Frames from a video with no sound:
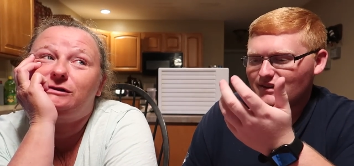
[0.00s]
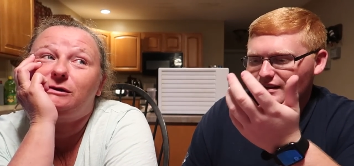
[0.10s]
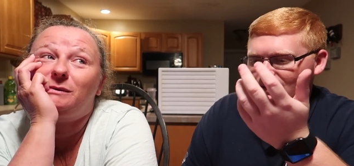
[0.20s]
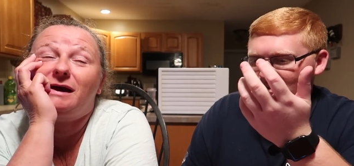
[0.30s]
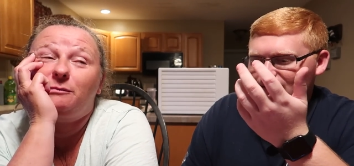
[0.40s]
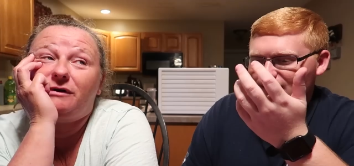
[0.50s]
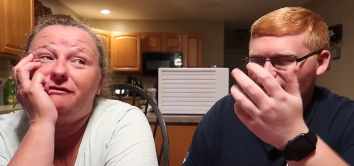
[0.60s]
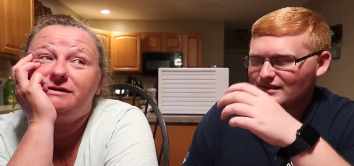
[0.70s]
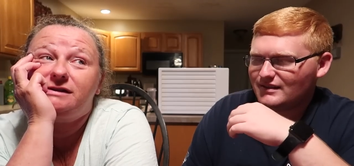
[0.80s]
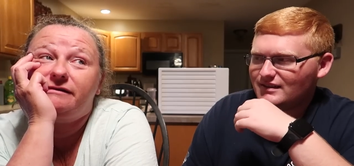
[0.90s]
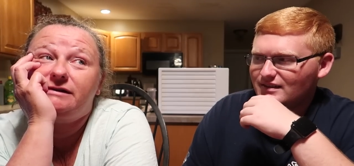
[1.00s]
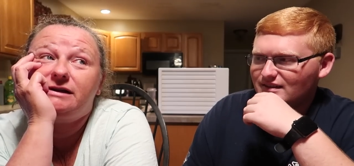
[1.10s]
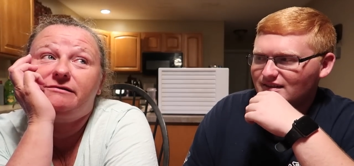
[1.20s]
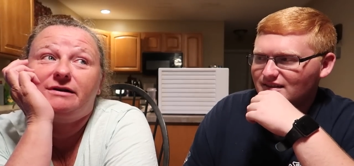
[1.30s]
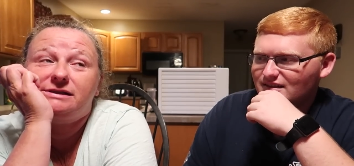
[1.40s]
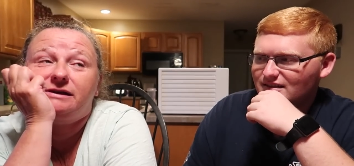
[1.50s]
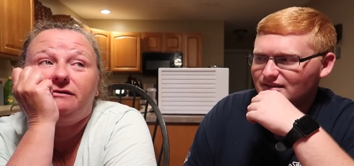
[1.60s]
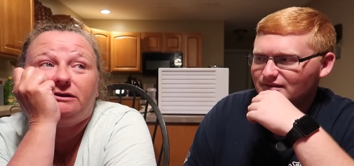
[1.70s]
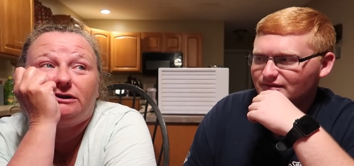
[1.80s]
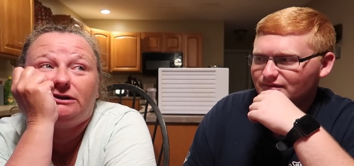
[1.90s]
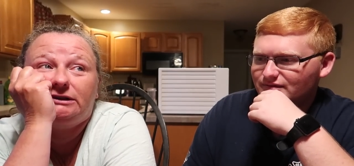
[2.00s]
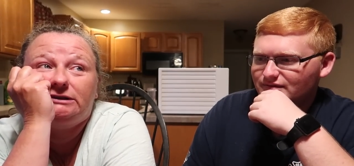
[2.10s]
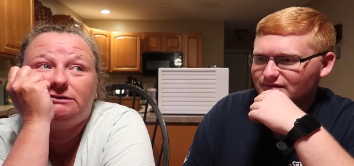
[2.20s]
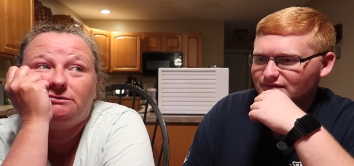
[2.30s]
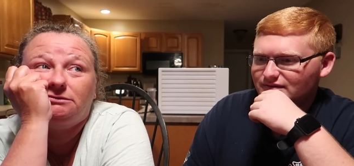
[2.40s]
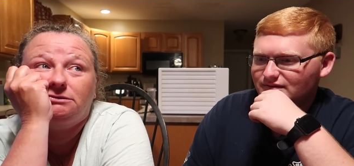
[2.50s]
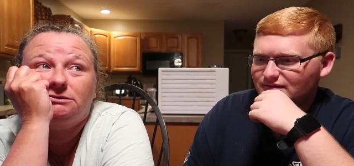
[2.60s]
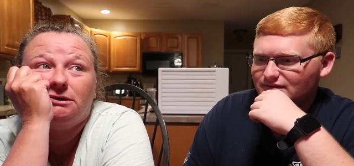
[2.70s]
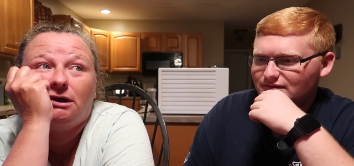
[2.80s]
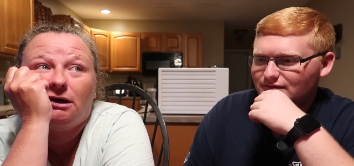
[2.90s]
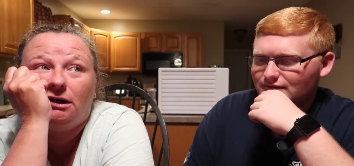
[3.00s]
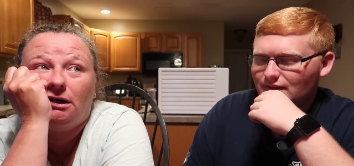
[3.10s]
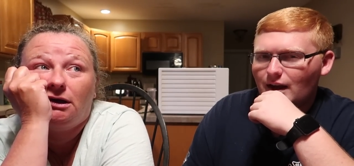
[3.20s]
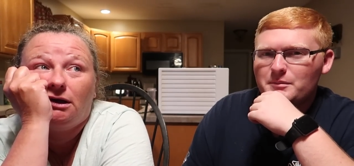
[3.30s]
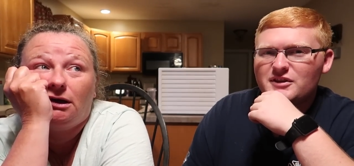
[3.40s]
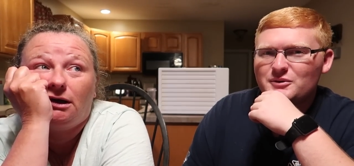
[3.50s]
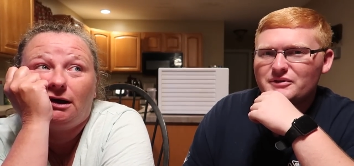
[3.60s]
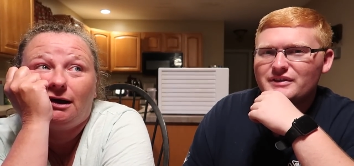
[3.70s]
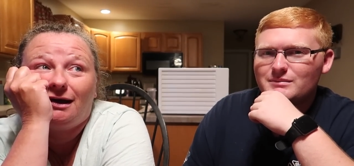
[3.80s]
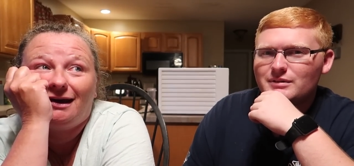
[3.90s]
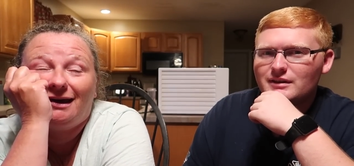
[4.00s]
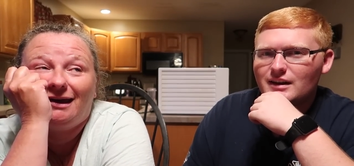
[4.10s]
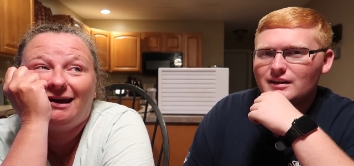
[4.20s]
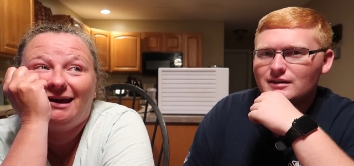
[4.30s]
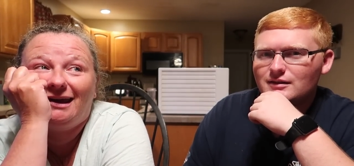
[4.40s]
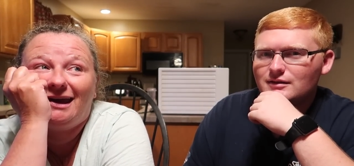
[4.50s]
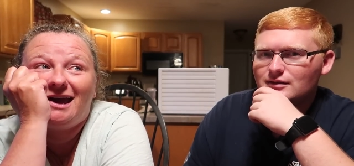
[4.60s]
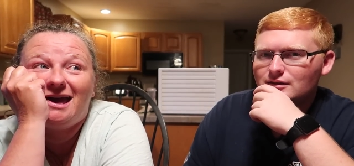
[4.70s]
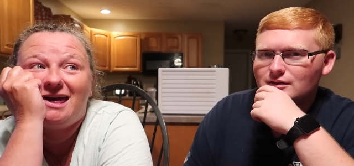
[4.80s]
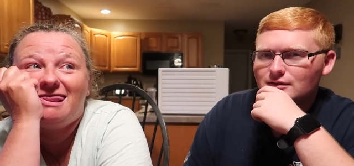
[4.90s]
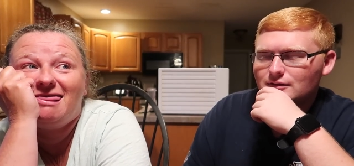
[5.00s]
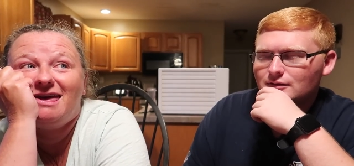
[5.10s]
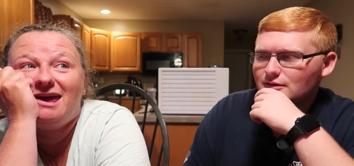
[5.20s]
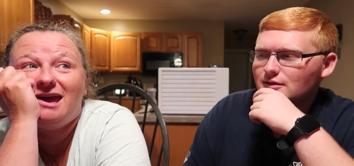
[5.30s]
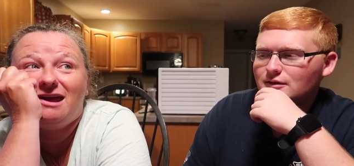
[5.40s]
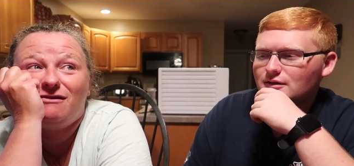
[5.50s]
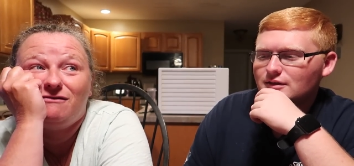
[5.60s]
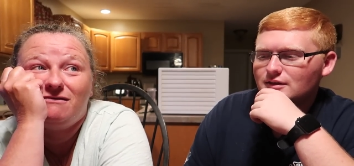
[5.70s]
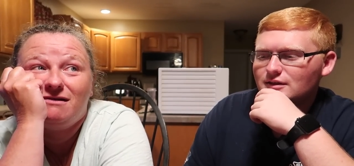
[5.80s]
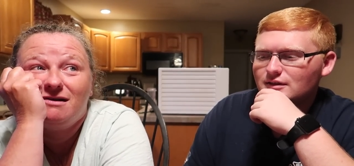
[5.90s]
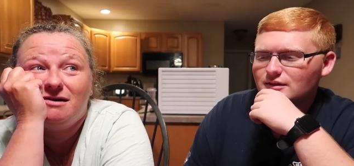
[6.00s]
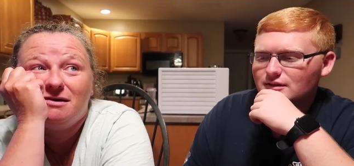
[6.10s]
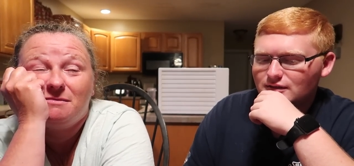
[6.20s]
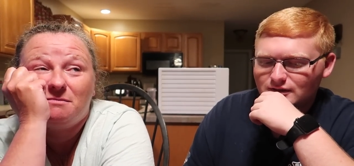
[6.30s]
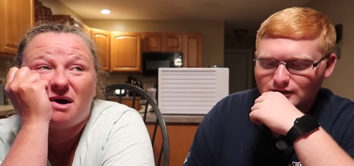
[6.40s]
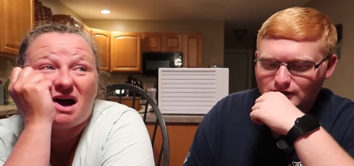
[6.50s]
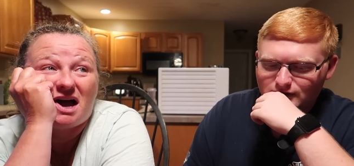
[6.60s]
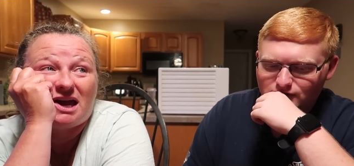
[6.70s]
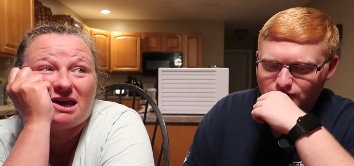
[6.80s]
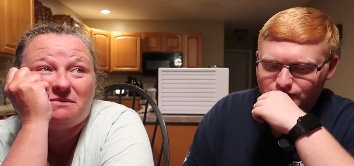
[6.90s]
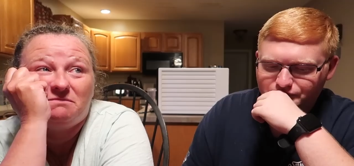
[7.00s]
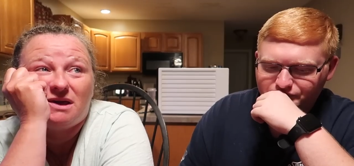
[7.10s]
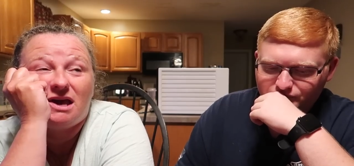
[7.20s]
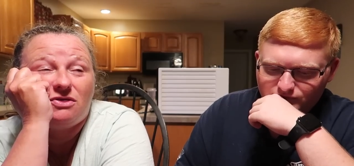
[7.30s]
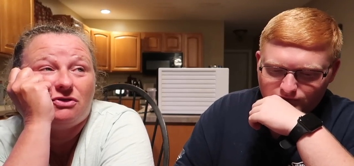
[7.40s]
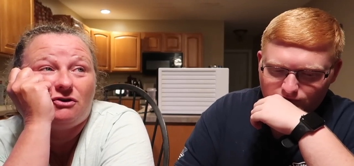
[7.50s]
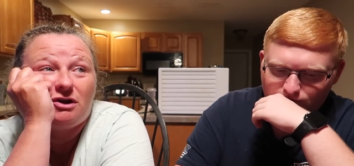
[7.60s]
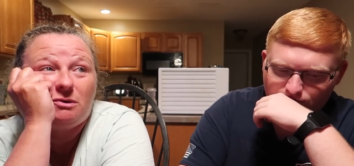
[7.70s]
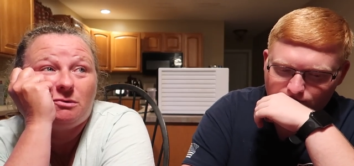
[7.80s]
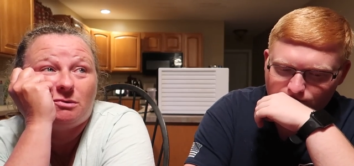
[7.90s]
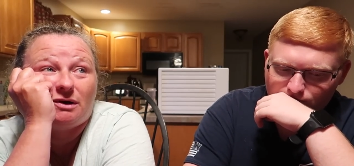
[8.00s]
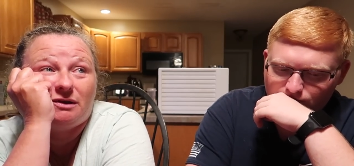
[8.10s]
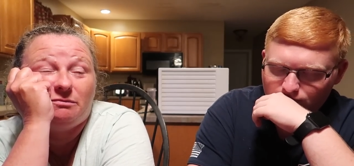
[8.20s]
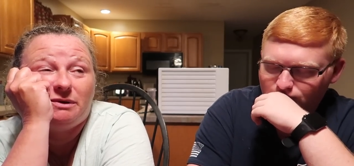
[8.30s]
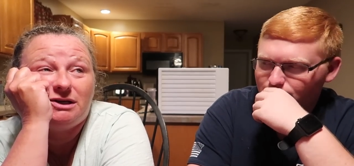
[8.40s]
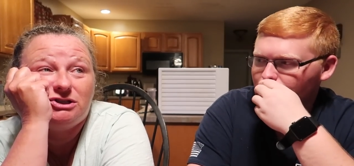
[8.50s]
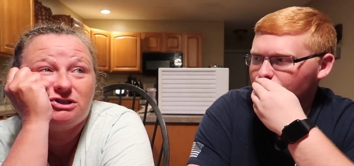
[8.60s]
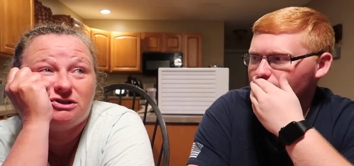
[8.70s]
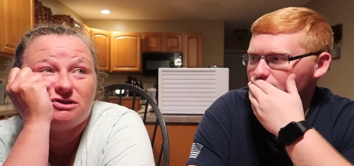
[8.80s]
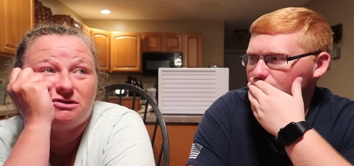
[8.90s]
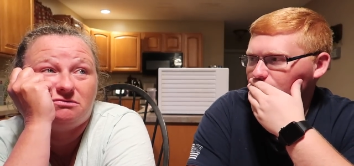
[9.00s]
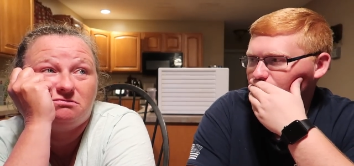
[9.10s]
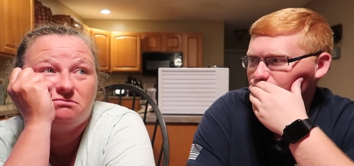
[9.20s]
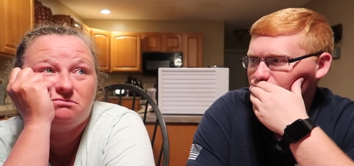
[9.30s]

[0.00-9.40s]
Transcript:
Speaker 1: So we have breakfast every day around seven thirty. I'm
Speaker 2: still sleeping then.
Speaker 1: And then by eight thirty we were on the beach till